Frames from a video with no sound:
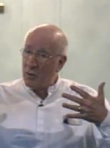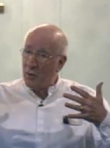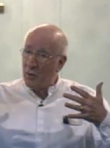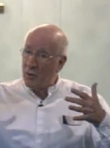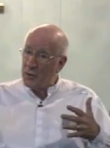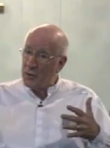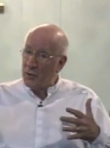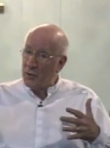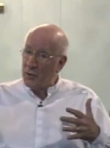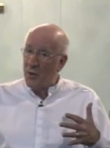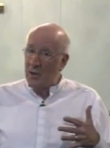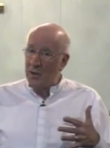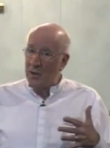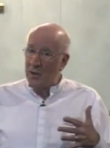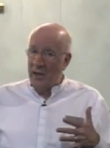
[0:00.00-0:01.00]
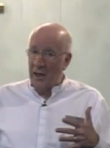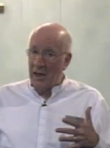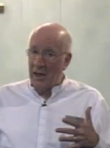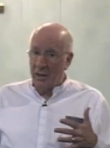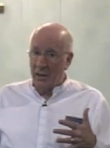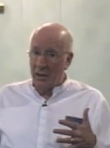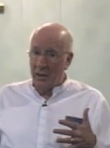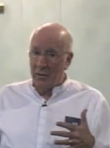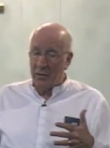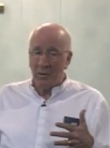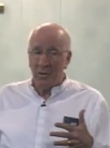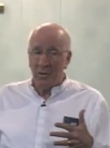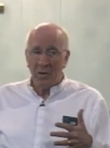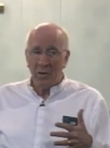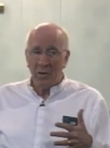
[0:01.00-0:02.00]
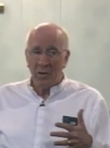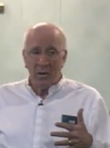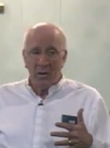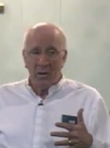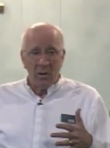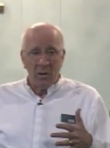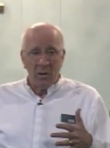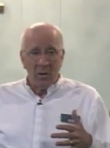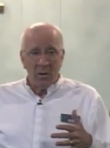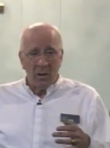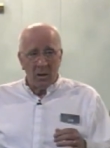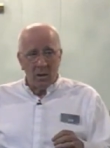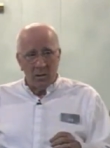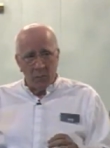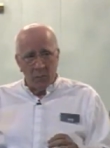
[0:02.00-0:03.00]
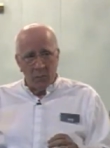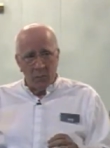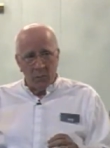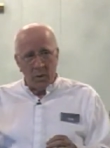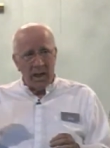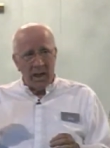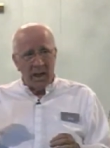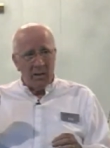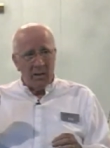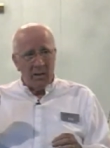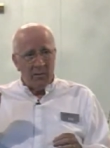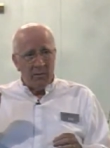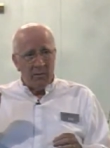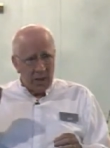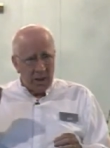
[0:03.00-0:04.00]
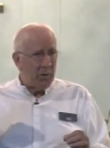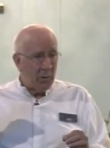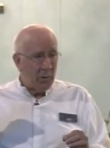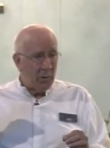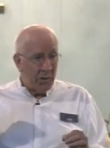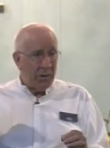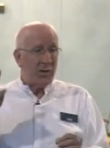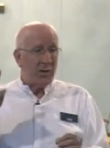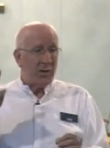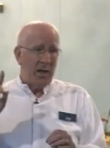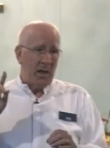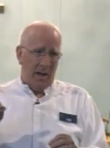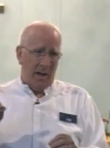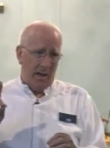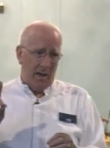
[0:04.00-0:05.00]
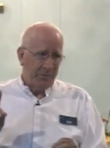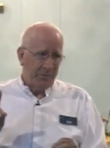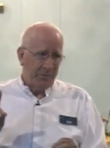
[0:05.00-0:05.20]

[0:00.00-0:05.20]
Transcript: those thoughts and feelings of what I have yet to do this day.